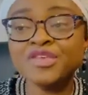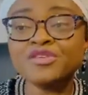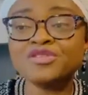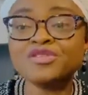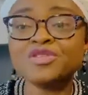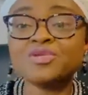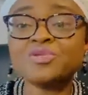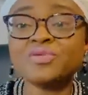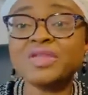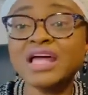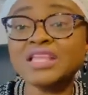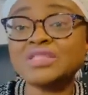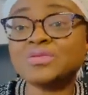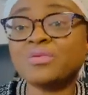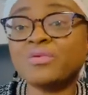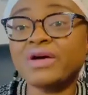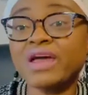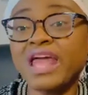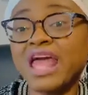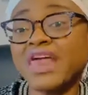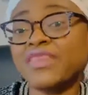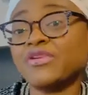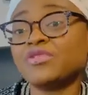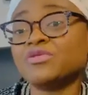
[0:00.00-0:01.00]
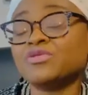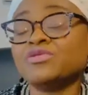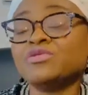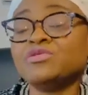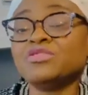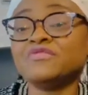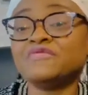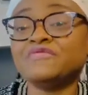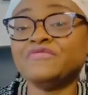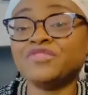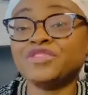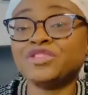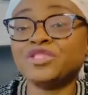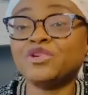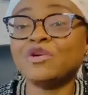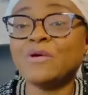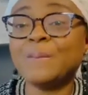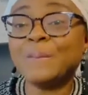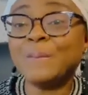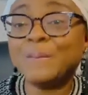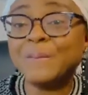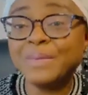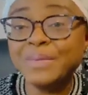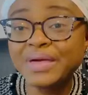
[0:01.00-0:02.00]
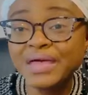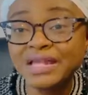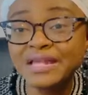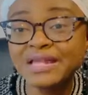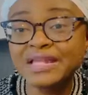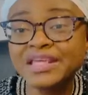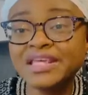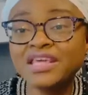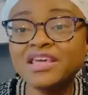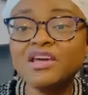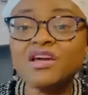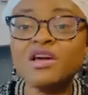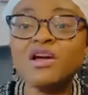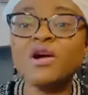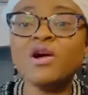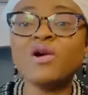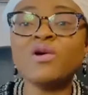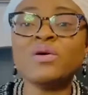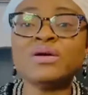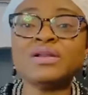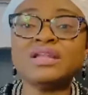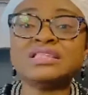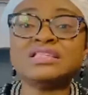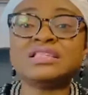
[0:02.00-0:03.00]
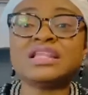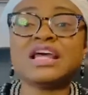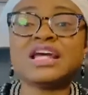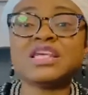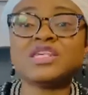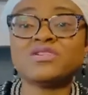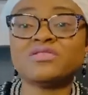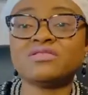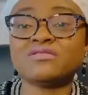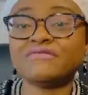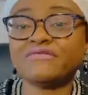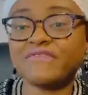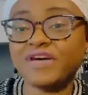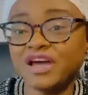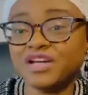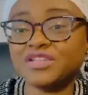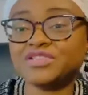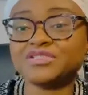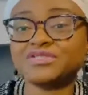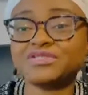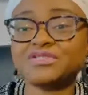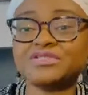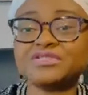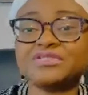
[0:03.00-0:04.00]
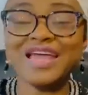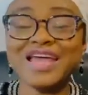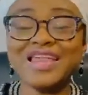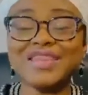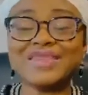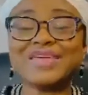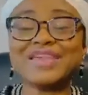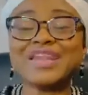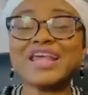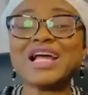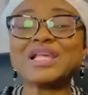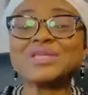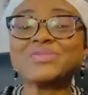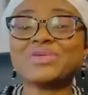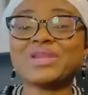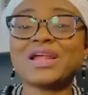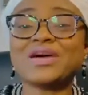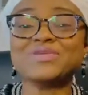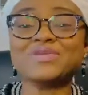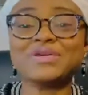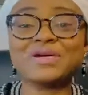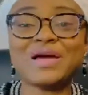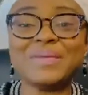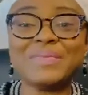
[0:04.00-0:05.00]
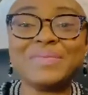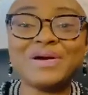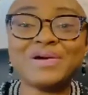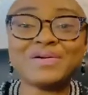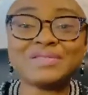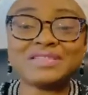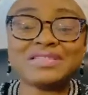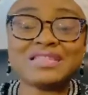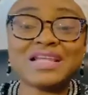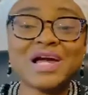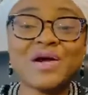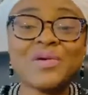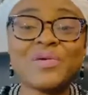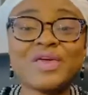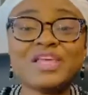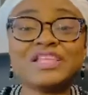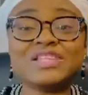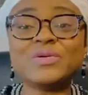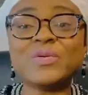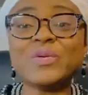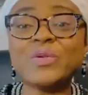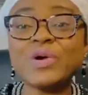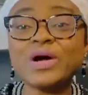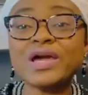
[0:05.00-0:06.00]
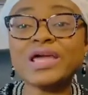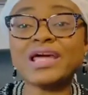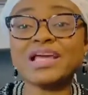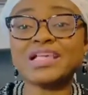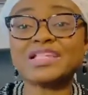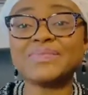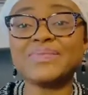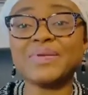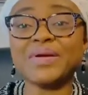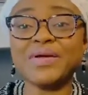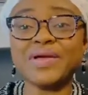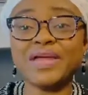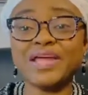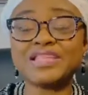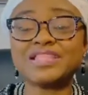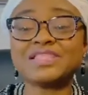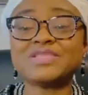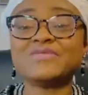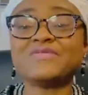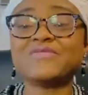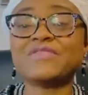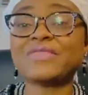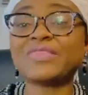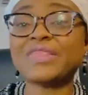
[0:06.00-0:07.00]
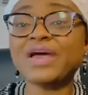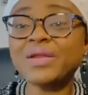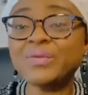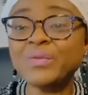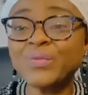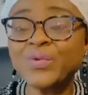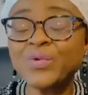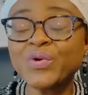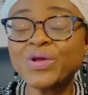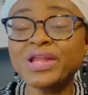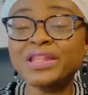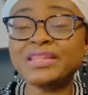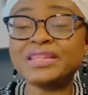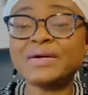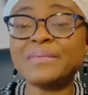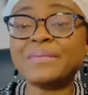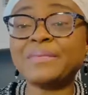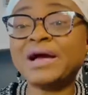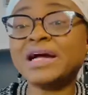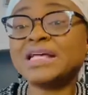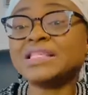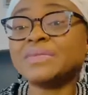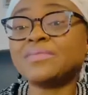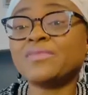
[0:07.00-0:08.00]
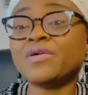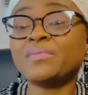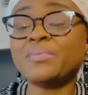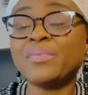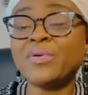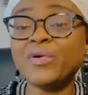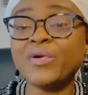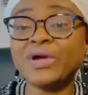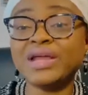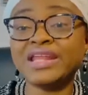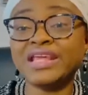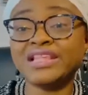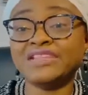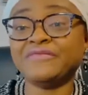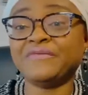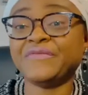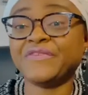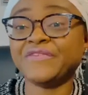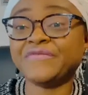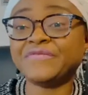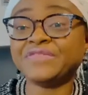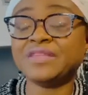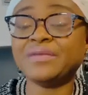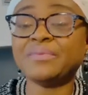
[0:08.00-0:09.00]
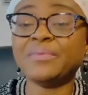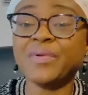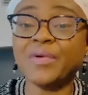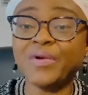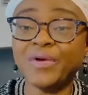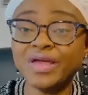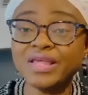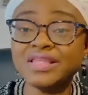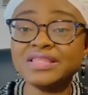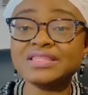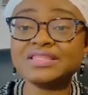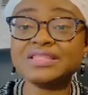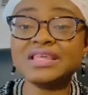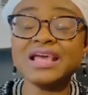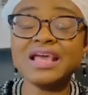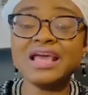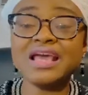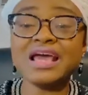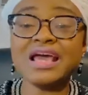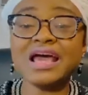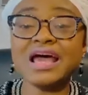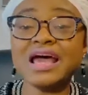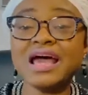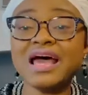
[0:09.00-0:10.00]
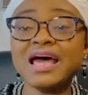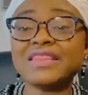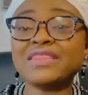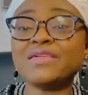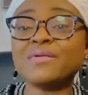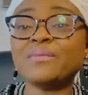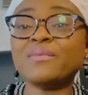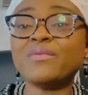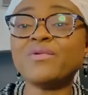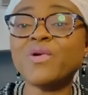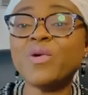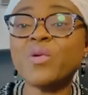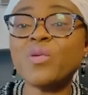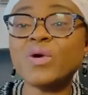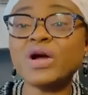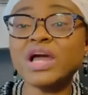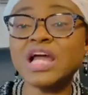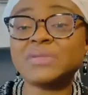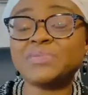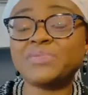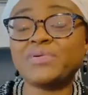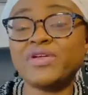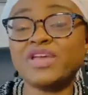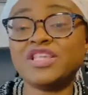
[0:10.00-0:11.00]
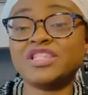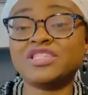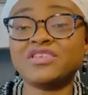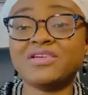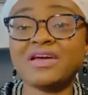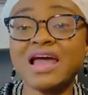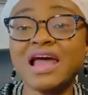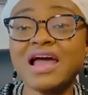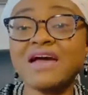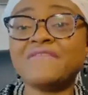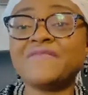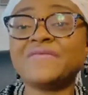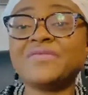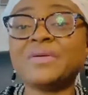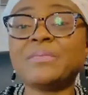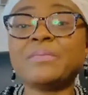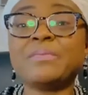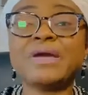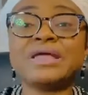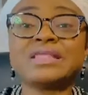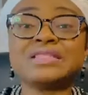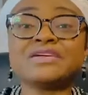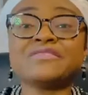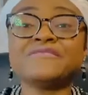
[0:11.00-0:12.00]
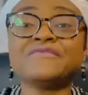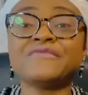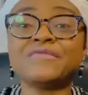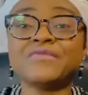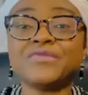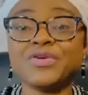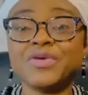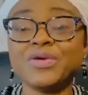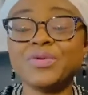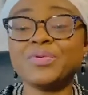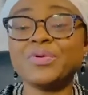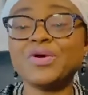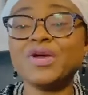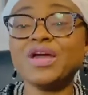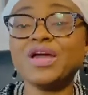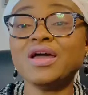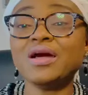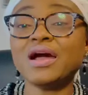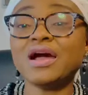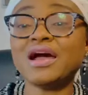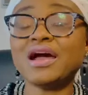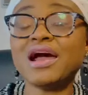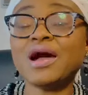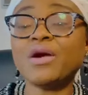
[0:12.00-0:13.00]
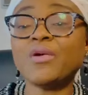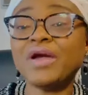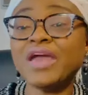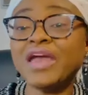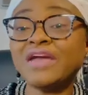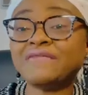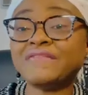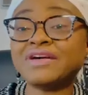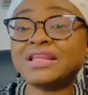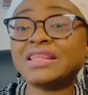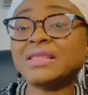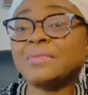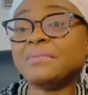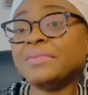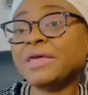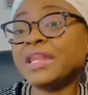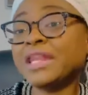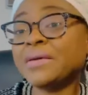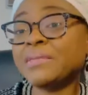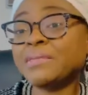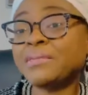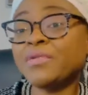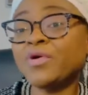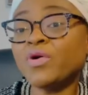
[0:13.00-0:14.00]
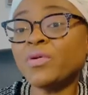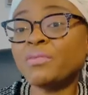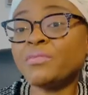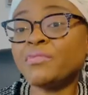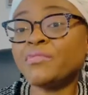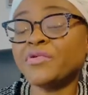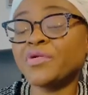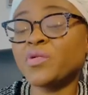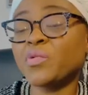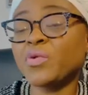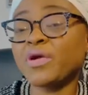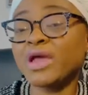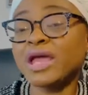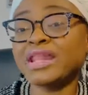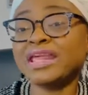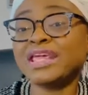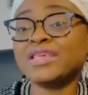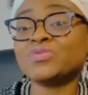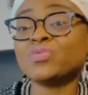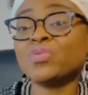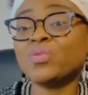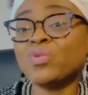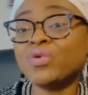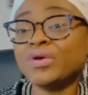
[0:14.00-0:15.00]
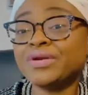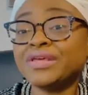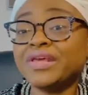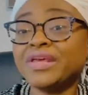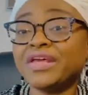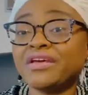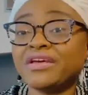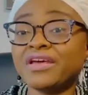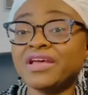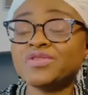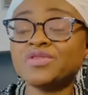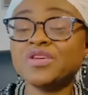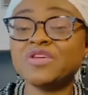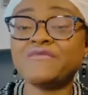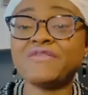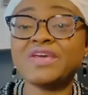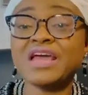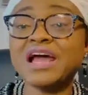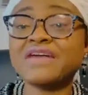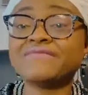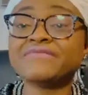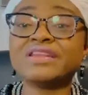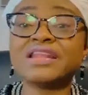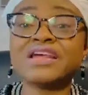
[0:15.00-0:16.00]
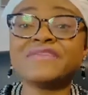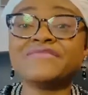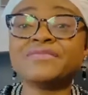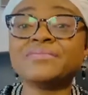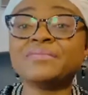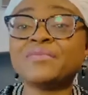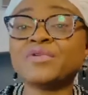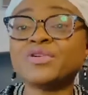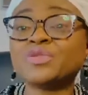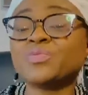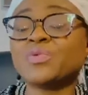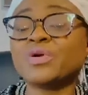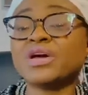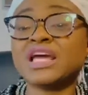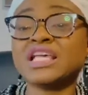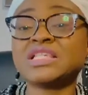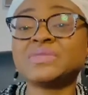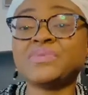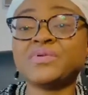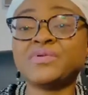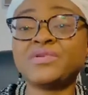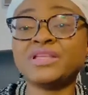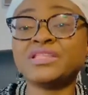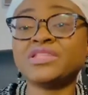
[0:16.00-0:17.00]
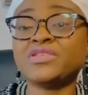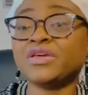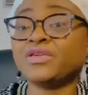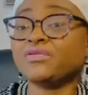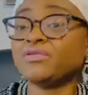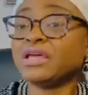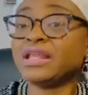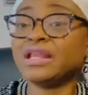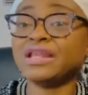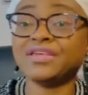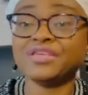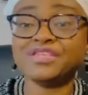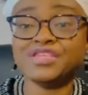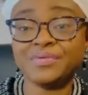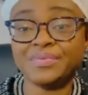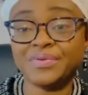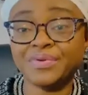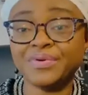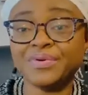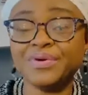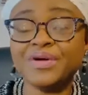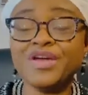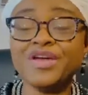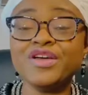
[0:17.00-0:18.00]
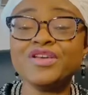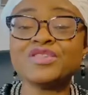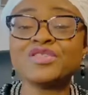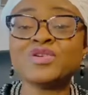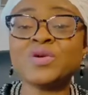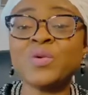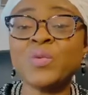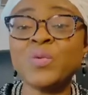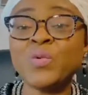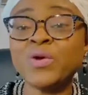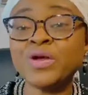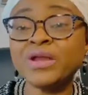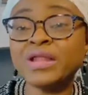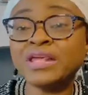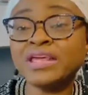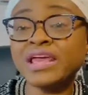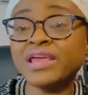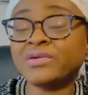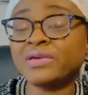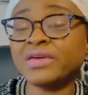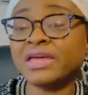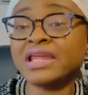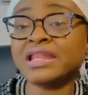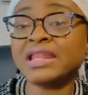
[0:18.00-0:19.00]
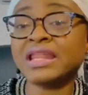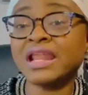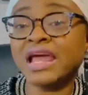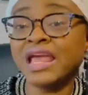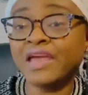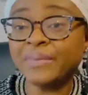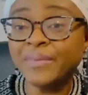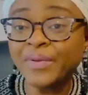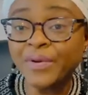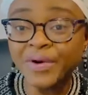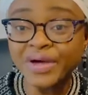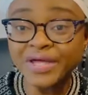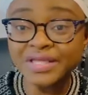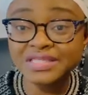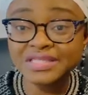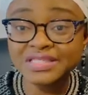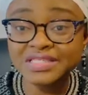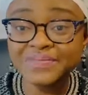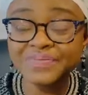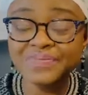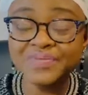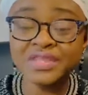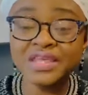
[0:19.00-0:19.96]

So that's why I thought to do this video mainly on the selection factors. The next one I'll talk about now is the work experience. So for that one, the maximum point is 15 points. The more work experience you have, the better for you. However, the minimum required is 1 year. So if you have 11 months work experience, you're not eligible. So 1 year, you get 9 points.